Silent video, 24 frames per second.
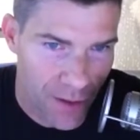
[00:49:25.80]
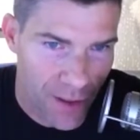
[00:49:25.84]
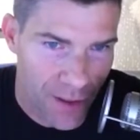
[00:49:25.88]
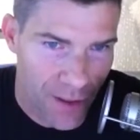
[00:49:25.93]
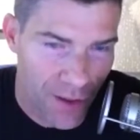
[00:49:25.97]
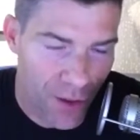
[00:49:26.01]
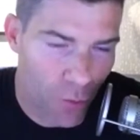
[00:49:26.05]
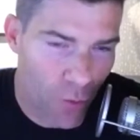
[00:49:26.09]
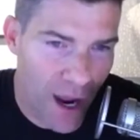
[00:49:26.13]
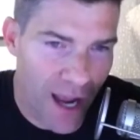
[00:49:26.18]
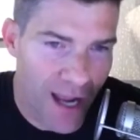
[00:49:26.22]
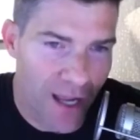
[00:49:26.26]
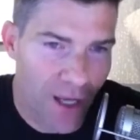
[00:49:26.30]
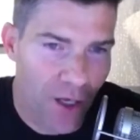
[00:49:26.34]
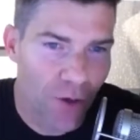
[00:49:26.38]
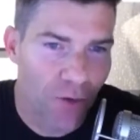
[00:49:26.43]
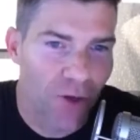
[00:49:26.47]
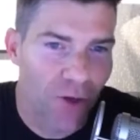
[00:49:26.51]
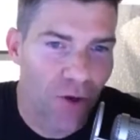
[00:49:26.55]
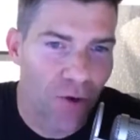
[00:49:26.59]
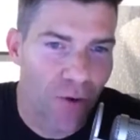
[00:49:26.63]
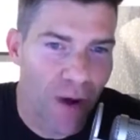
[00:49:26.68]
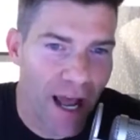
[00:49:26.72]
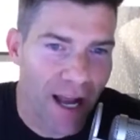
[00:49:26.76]
The way you
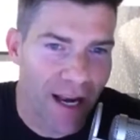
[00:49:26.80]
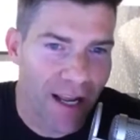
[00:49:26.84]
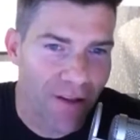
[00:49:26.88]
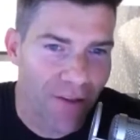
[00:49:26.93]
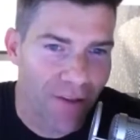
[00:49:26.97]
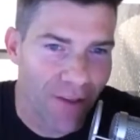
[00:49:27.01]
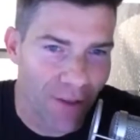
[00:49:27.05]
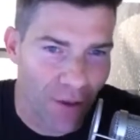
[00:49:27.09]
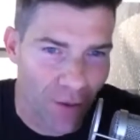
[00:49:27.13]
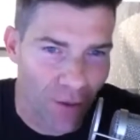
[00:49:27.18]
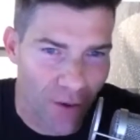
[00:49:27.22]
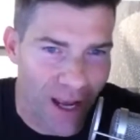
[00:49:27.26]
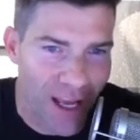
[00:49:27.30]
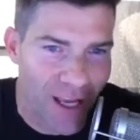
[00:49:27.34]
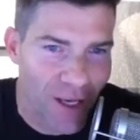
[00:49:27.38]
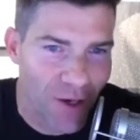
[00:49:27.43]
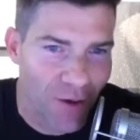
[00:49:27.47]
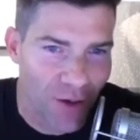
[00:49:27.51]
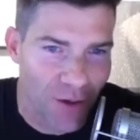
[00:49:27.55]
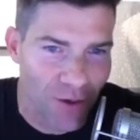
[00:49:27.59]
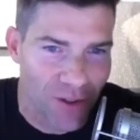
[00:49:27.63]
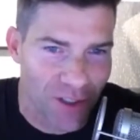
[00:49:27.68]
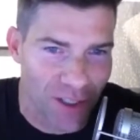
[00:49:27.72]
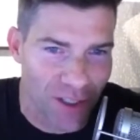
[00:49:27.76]
do
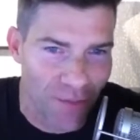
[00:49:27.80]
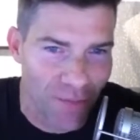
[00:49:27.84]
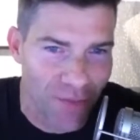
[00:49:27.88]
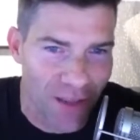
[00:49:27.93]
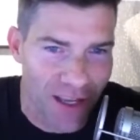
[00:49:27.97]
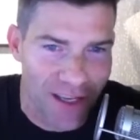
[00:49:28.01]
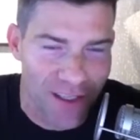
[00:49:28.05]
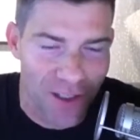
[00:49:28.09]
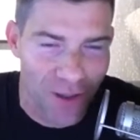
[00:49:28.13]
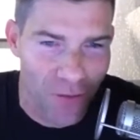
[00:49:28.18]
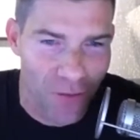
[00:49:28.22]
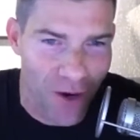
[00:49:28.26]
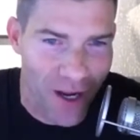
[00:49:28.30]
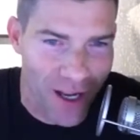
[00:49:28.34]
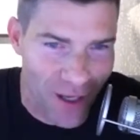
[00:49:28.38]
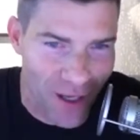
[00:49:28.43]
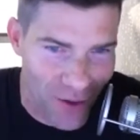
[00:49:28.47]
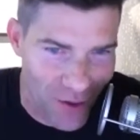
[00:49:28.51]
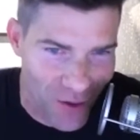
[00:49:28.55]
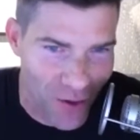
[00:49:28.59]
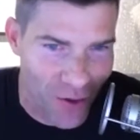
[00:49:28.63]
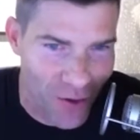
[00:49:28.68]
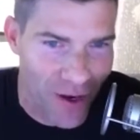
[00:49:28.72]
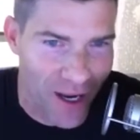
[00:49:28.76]
something is the way
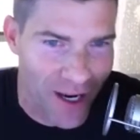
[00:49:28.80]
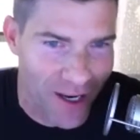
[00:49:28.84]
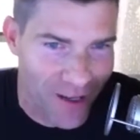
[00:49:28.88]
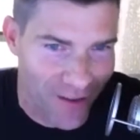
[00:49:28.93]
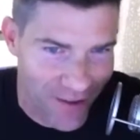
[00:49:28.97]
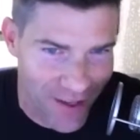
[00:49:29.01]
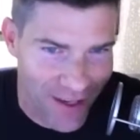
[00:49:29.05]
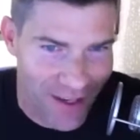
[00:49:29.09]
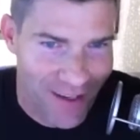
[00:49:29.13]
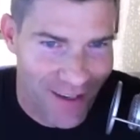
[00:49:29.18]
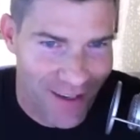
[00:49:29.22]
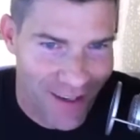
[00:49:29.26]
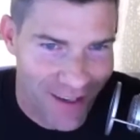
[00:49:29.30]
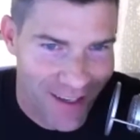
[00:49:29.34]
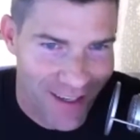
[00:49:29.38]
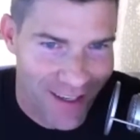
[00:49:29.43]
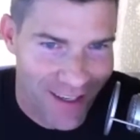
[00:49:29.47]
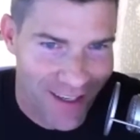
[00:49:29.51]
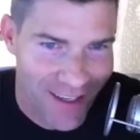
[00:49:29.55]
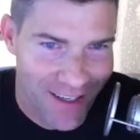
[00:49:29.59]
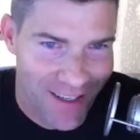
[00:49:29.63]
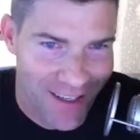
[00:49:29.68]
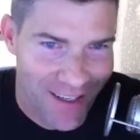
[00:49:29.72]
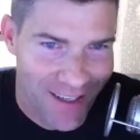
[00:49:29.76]
you do anything.
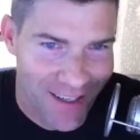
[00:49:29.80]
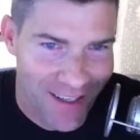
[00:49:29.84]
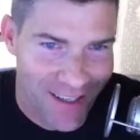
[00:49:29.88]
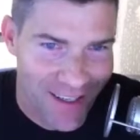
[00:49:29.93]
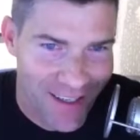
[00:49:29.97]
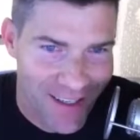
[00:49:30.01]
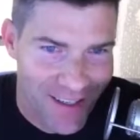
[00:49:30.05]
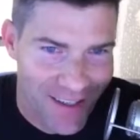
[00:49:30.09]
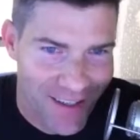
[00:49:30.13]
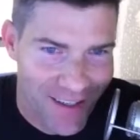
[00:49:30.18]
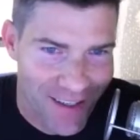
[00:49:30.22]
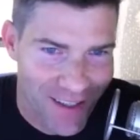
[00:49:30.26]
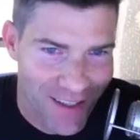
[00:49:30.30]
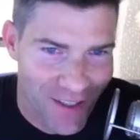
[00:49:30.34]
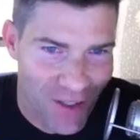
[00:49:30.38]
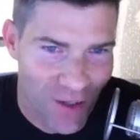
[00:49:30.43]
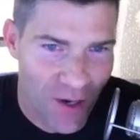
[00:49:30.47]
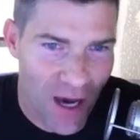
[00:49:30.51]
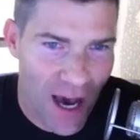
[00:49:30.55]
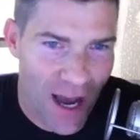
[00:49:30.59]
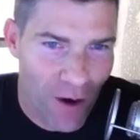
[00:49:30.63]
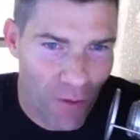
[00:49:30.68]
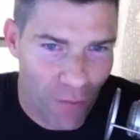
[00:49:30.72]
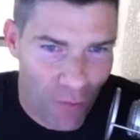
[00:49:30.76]
You
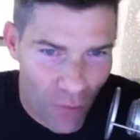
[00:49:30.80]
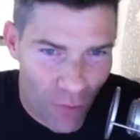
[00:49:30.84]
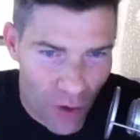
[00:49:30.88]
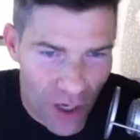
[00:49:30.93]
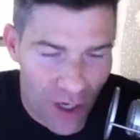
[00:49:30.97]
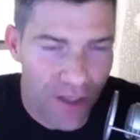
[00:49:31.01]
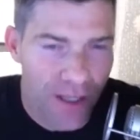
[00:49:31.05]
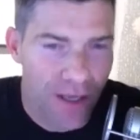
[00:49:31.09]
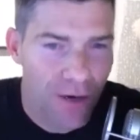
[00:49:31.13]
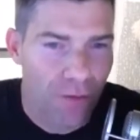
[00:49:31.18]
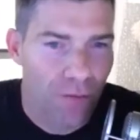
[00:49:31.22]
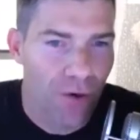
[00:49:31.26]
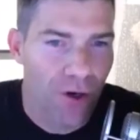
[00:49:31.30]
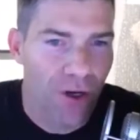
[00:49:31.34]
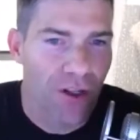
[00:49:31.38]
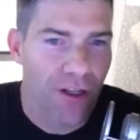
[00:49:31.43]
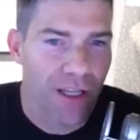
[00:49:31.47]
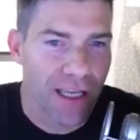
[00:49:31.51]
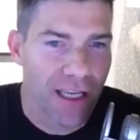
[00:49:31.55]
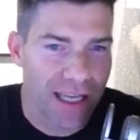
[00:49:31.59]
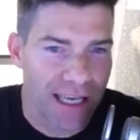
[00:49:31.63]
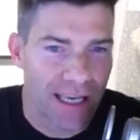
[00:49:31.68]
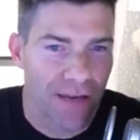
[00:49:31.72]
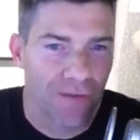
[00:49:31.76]
got to really,
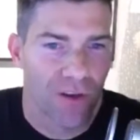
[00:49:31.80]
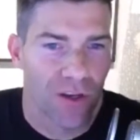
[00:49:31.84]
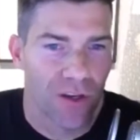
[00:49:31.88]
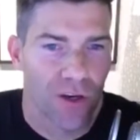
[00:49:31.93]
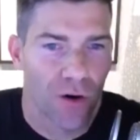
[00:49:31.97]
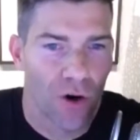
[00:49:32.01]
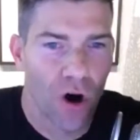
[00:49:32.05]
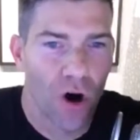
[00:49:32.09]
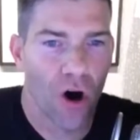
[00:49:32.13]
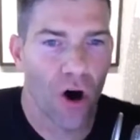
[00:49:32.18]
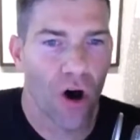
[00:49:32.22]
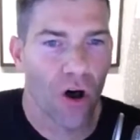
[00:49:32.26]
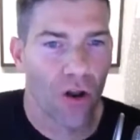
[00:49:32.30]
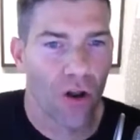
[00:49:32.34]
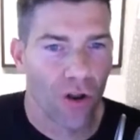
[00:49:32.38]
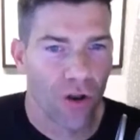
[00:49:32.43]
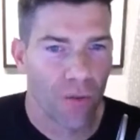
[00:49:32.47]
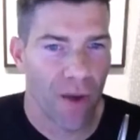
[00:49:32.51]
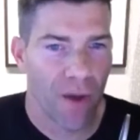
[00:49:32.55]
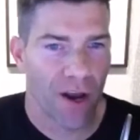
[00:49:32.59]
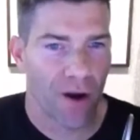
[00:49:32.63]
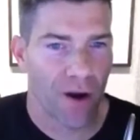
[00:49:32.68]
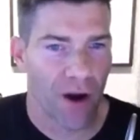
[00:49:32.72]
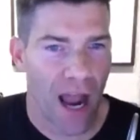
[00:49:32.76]
really give it your all, no
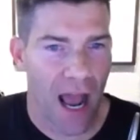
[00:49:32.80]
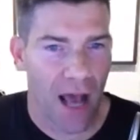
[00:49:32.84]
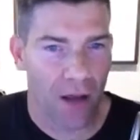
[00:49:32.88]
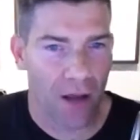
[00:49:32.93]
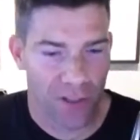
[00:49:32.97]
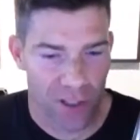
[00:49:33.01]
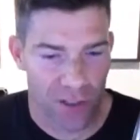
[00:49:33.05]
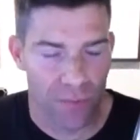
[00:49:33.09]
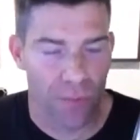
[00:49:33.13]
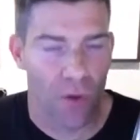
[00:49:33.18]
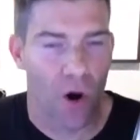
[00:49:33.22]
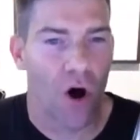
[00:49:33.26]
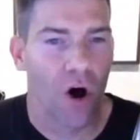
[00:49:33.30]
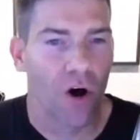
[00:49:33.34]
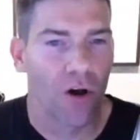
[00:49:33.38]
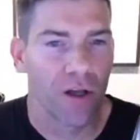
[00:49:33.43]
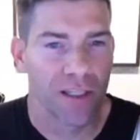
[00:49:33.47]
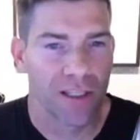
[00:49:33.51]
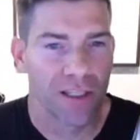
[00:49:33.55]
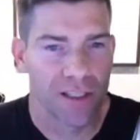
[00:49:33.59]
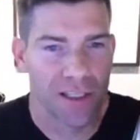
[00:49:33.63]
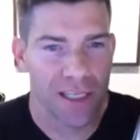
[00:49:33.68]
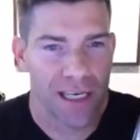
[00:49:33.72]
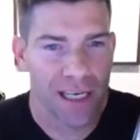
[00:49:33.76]
matter how small
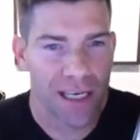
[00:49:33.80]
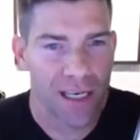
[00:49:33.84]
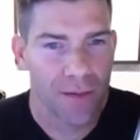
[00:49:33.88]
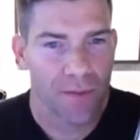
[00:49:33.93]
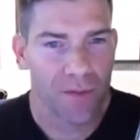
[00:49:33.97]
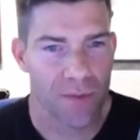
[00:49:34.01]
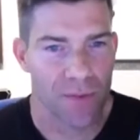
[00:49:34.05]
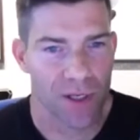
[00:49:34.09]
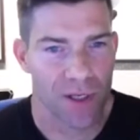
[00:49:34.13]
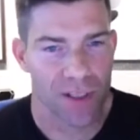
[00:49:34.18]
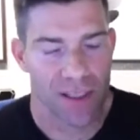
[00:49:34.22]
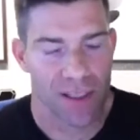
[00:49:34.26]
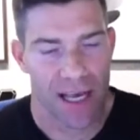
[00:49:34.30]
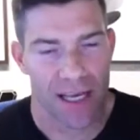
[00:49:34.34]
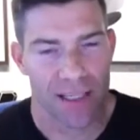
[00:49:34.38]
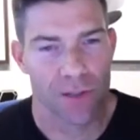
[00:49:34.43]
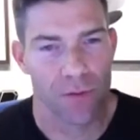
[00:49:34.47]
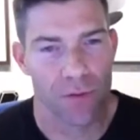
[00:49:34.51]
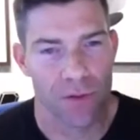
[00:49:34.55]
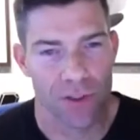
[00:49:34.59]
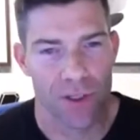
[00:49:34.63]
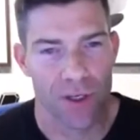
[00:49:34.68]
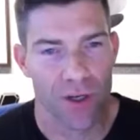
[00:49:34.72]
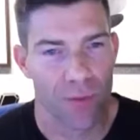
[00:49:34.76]
it seems, because that's
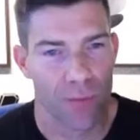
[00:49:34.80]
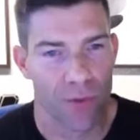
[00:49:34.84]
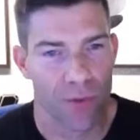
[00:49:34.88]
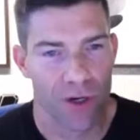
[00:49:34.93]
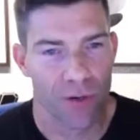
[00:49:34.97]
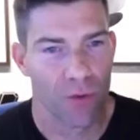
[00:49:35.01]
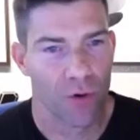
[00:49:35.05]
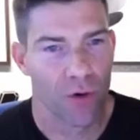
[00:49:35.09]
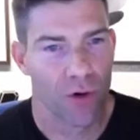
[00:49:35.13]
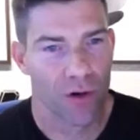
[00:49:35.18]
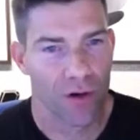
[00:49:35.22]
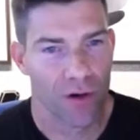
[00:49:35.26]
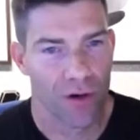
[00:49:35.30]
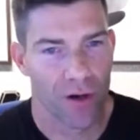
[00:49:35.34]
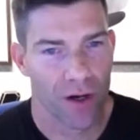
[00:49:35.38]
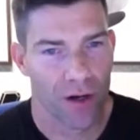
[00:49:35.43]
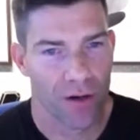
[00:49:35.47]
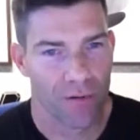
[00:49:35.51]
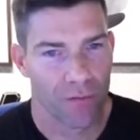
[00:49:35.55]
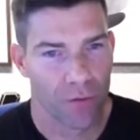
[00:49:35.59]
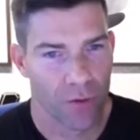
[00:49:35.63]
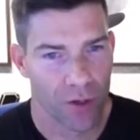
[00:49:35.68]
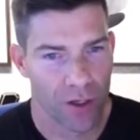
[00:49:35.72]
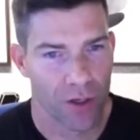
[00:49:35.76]
what's going to bring more
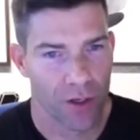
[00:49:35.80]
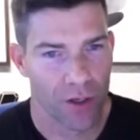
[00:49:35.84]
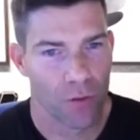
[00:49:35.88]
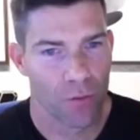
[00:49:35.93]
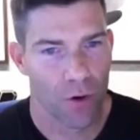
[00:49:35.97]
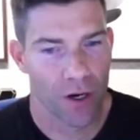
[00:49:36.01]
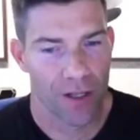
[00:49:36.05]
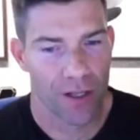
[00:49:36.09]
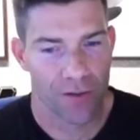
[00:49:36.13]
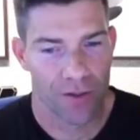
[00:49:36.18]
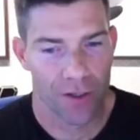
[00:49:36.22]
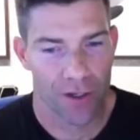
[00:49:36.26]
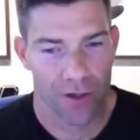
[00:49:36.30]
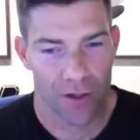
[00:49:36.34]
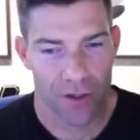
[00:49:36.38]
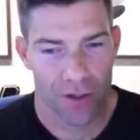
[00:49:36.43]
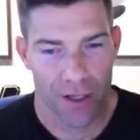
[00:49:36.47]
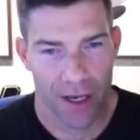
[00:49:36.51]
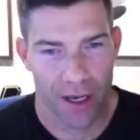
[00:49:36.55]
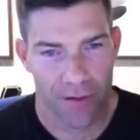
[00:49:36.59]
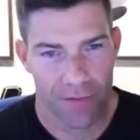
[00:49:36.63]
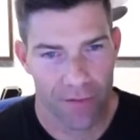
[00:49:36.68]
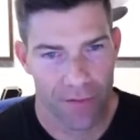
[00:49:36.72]
of what you want into your life.